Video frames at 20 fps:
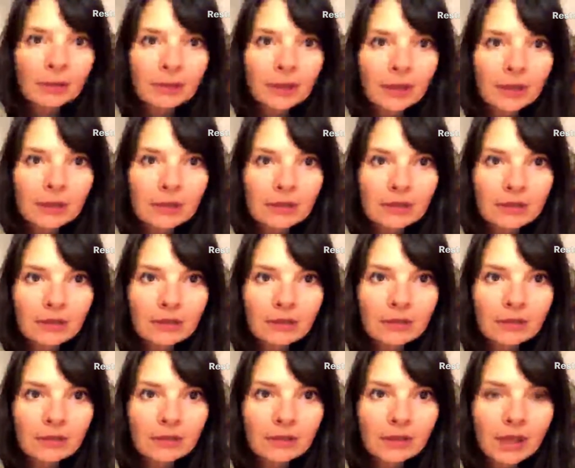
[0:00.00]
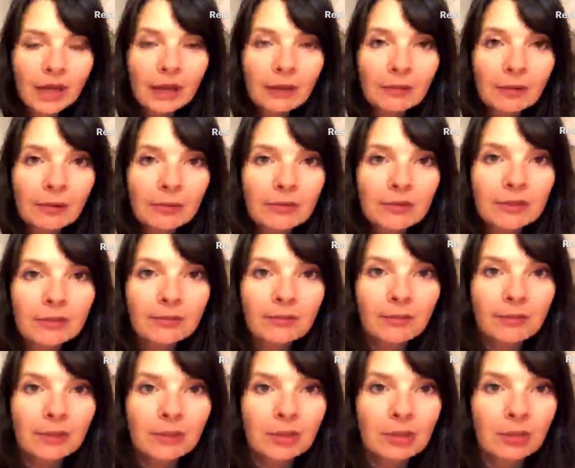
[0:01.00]
Stop that. I won't.
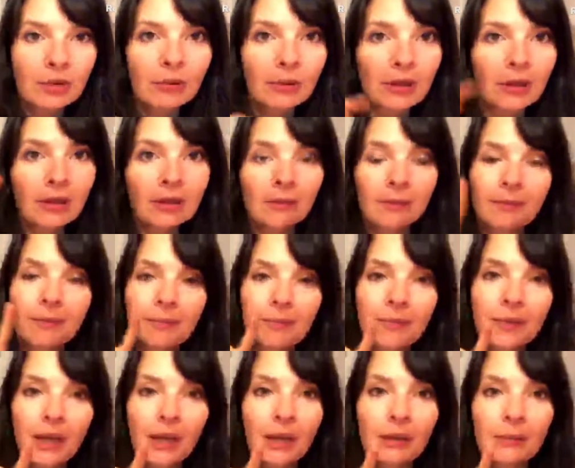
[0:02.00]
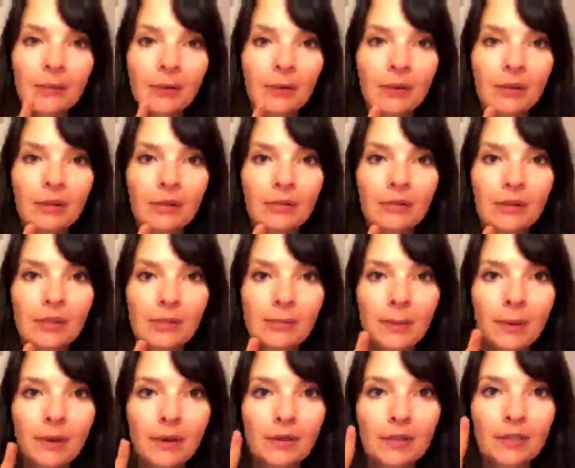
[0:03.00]
But you know what? I'm going to
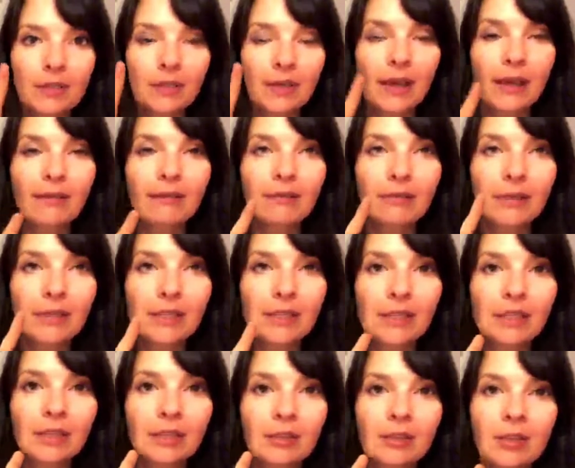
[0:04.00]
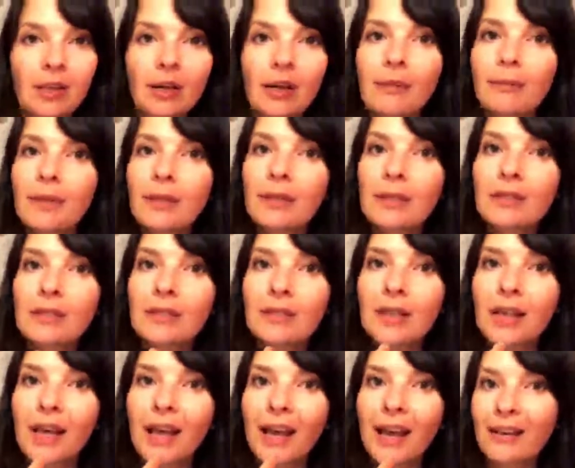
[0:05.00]
respond to every single comment
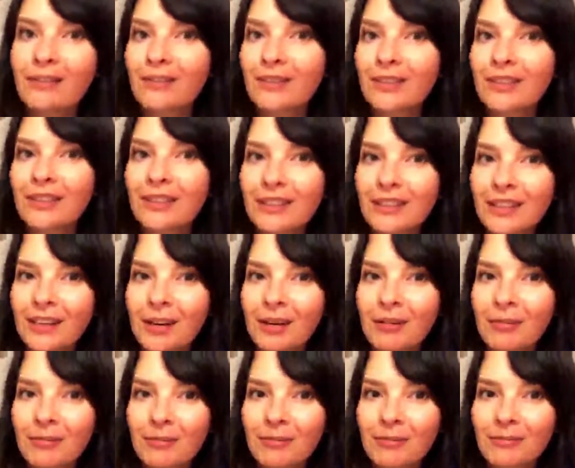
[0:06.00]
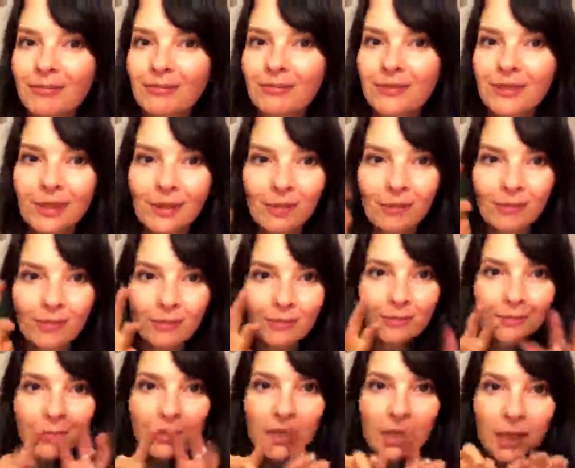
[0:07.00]
after the show. So,
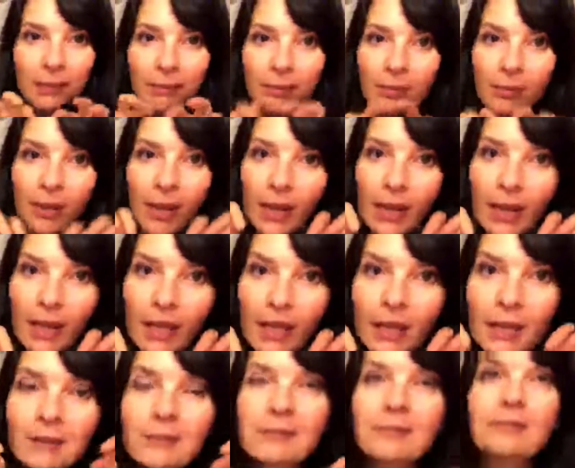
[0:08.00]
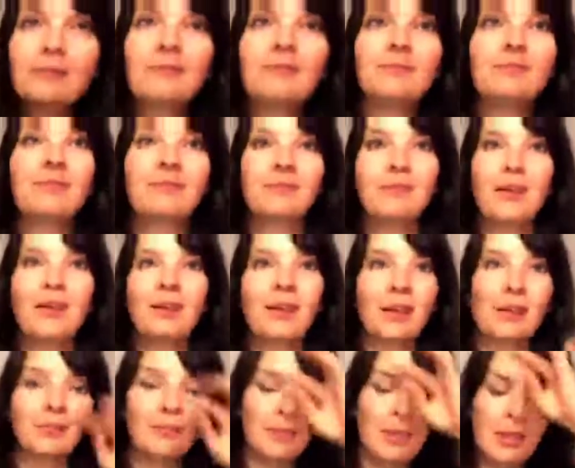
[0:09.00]
type away.
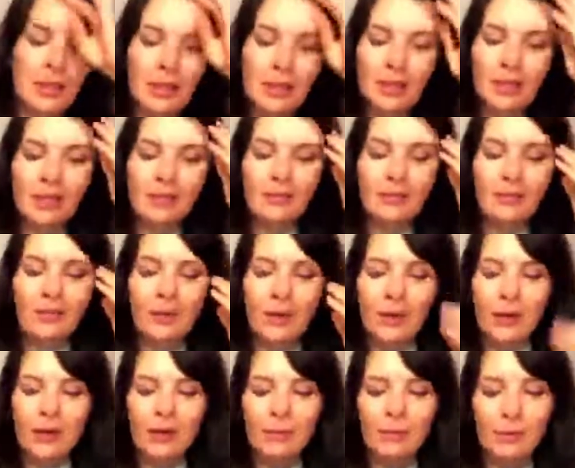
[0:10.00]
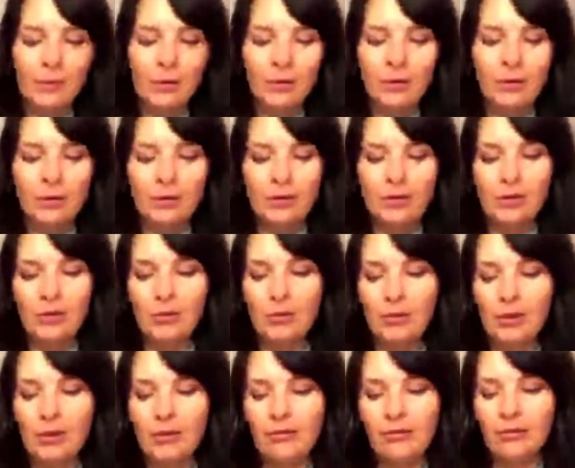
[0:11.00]
Okay. So I am going to now
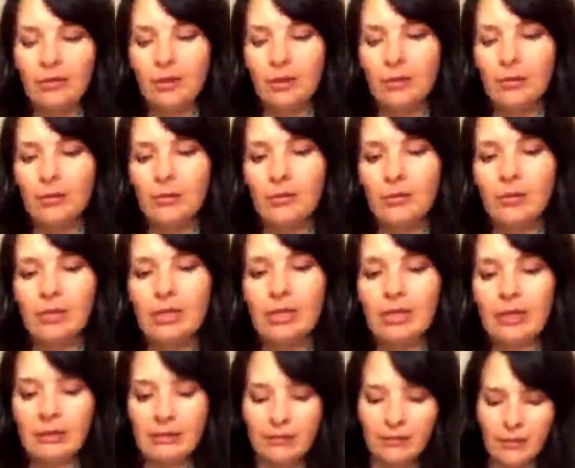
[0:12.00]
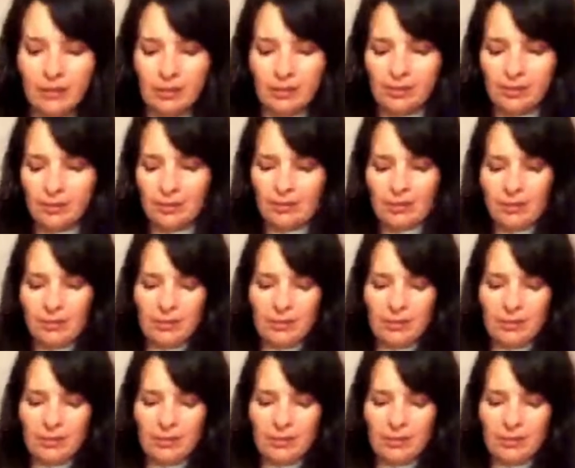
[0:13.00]
play for you Leaves.